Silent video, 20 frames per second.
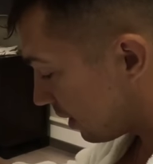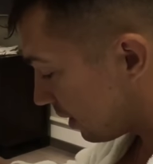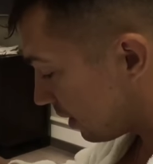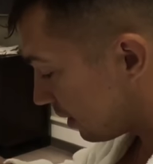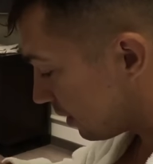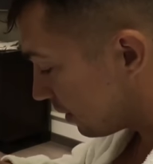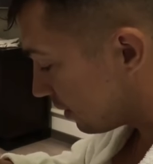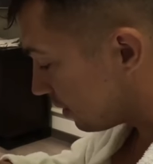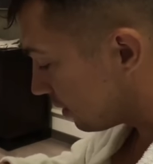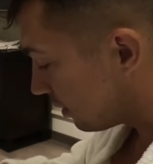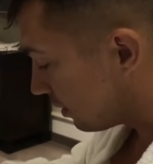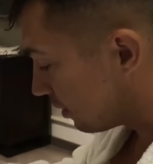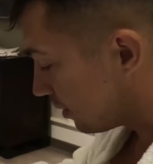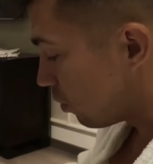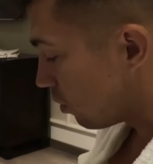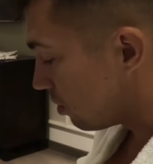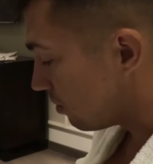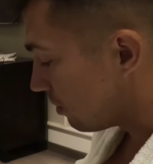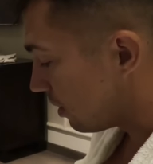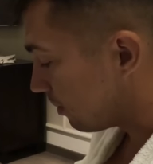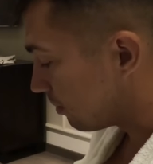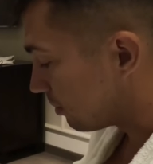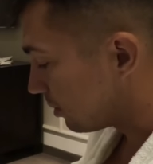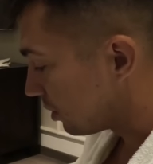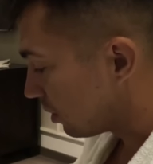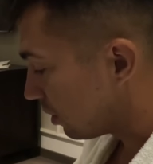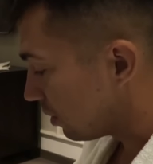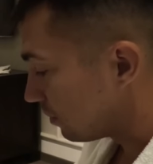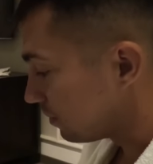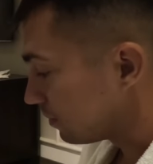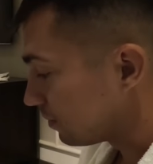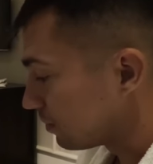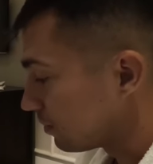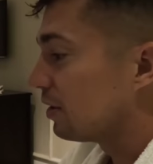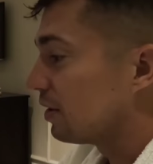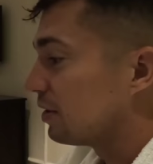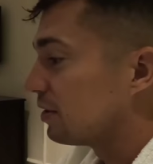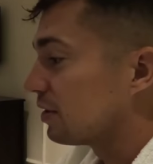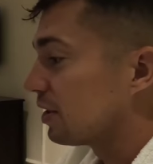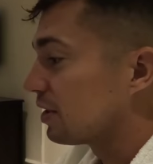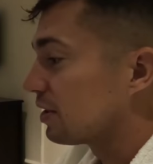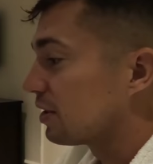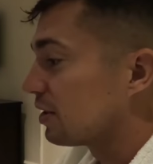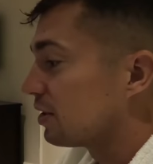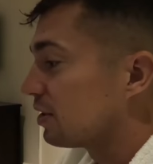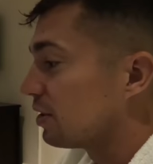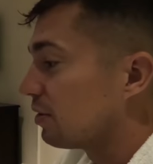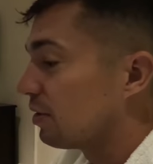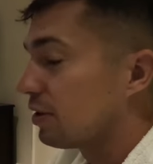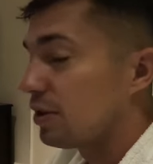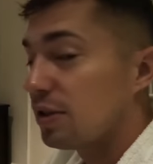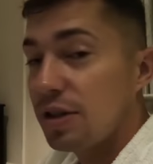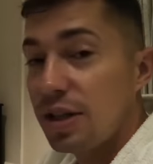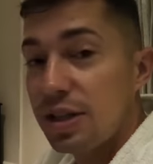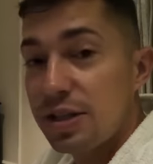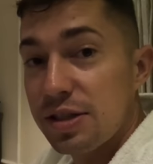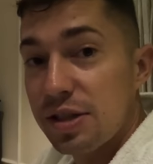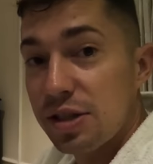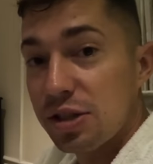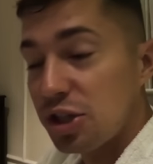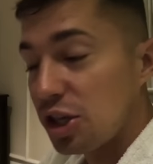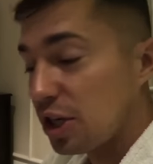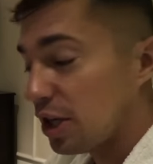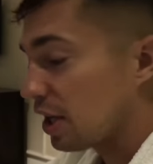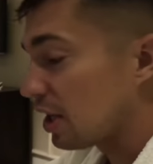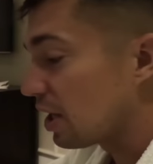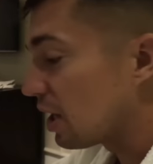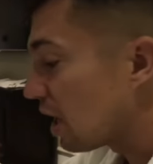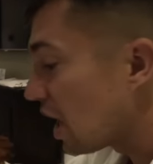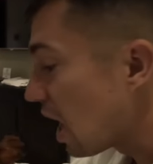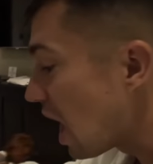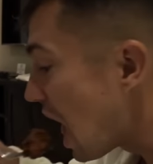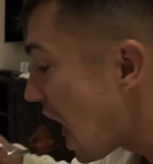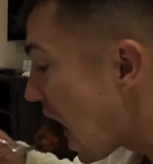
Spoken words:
and warm up. So, as you guys can see right there, that's the chicken.